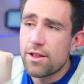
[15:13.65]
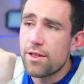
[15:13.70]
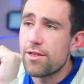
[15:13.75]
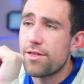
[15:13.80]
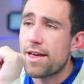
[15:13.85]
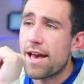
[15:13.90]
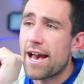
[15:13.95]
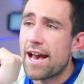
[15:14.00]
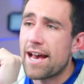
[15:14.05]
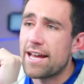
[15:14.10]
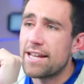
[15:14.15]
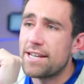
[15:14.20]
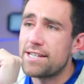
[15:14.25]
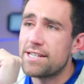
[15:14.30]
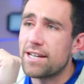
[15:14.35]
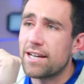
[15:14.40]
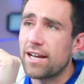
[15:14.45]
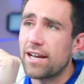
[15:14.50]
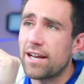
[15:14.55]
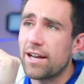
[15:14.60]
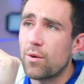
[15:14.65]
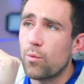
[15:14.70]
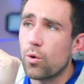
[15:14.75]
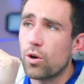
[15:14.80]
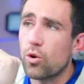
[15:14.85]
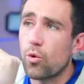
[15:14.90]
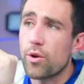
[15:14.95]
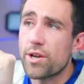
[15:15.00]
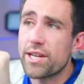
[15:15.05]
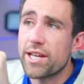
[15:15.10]
that
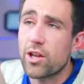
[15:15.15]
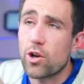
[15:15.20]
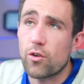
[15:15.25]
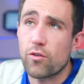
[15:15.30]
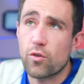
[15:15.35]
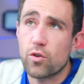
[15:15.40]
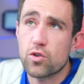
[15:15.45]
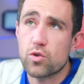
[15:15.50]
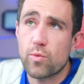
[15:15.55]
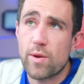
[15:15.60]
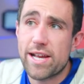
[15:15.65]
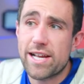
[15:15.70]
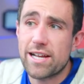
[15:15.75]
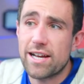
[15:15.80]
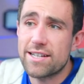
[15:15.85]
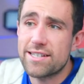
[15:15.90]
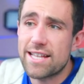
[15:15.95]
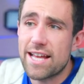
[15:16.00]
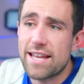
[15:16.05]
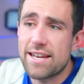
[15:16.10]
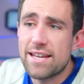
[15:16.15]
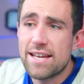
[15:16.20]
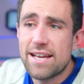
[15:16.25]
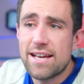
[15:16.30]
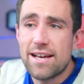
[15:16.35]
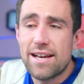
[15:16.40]
we're going to get our first rate cut then.